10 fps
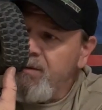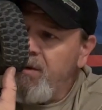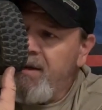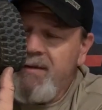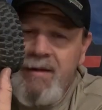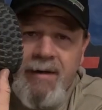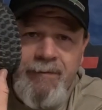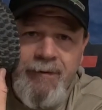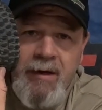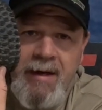So that's
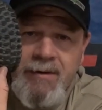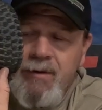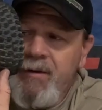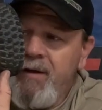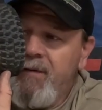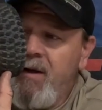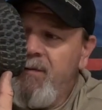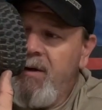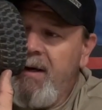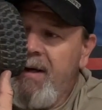that front axle diff
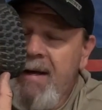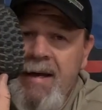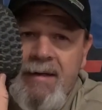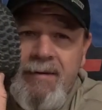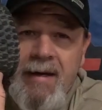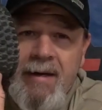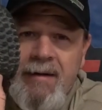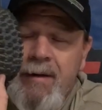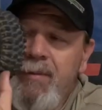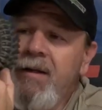cover, and I added
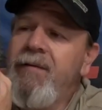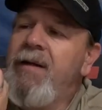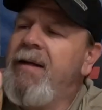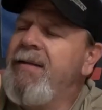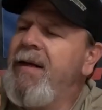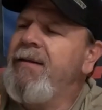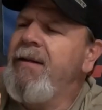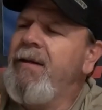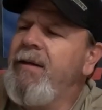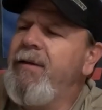that, and I believe that's at
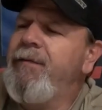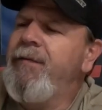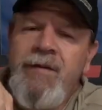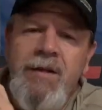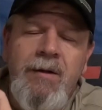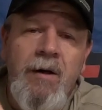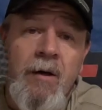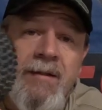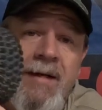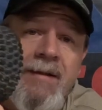the
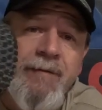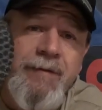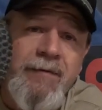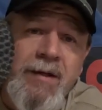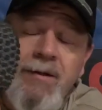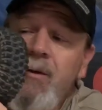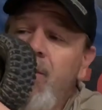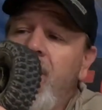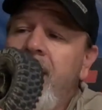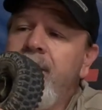
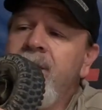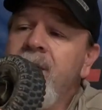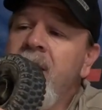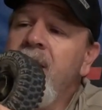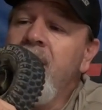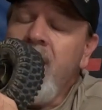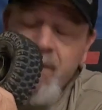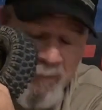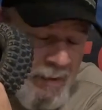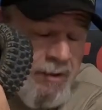52 grams.
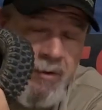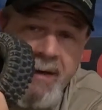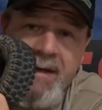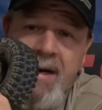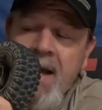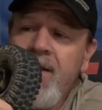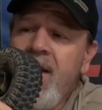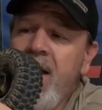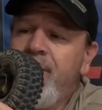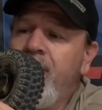So I did
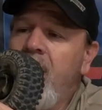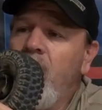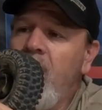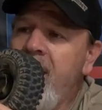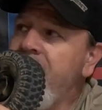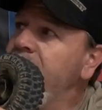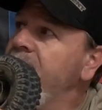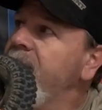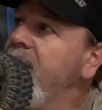add that front weight.